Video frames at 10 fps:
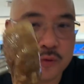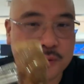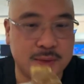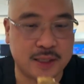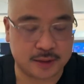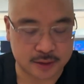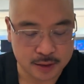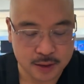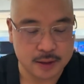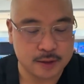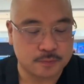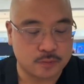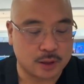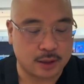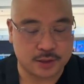with meat.
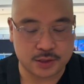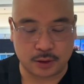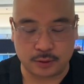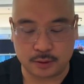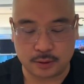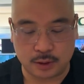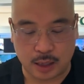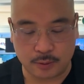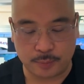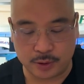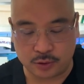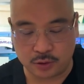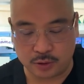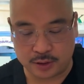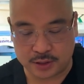So I'm gonna put a
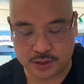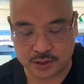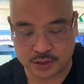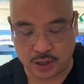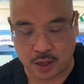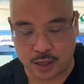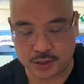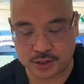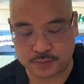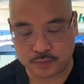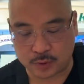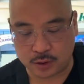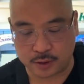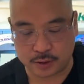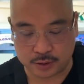little of this sauce
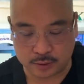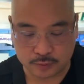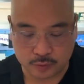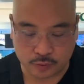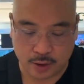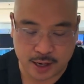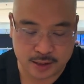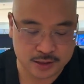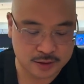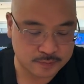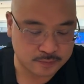on the rice,